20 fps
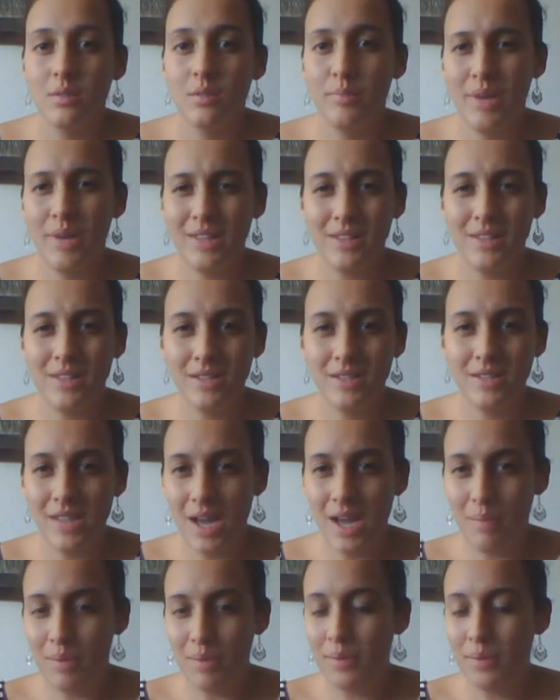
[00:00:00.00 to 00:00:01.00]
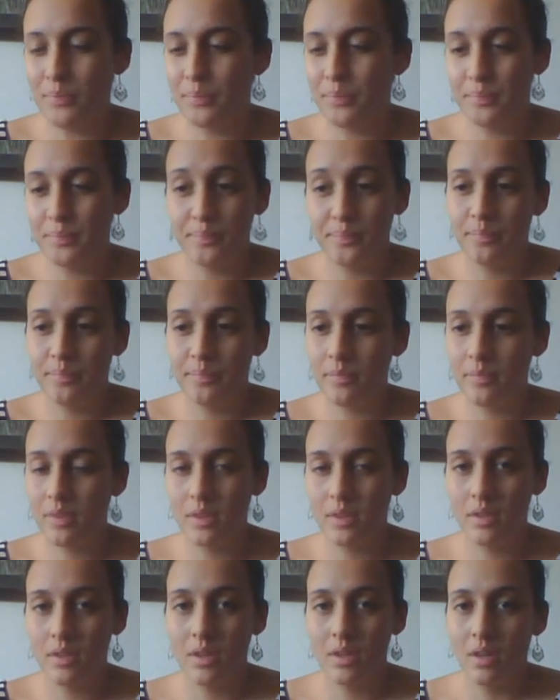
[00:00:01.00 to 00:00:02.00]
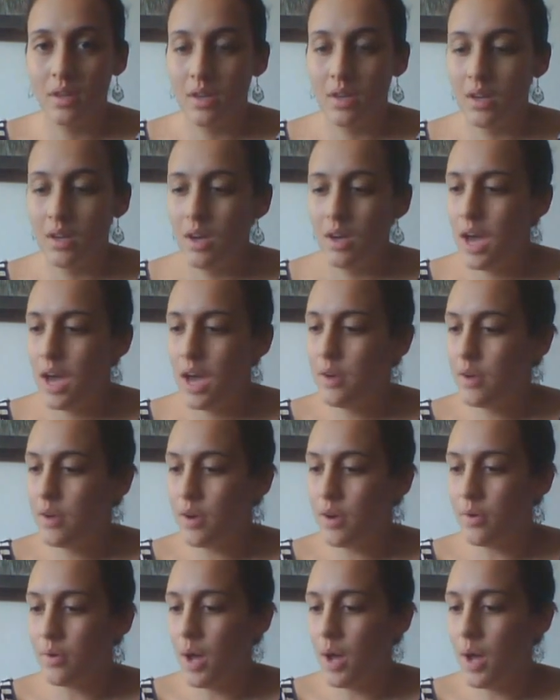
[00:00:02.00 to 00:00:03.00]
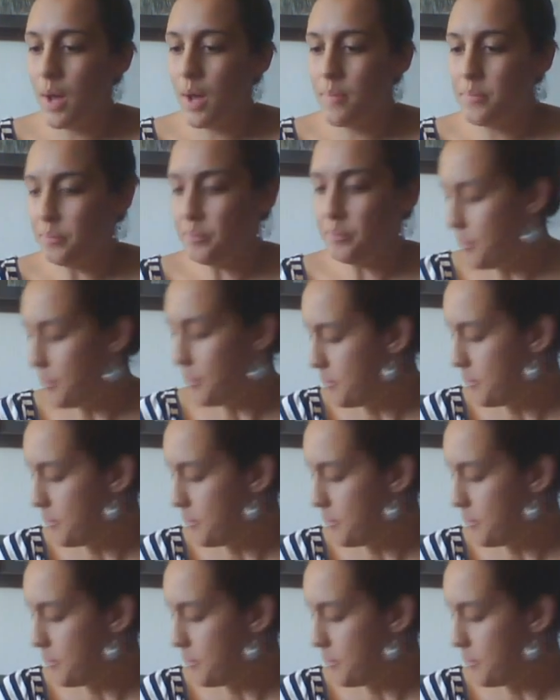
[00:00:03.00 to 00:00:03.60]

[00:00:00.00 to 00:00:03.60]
bad things happen. I don't know.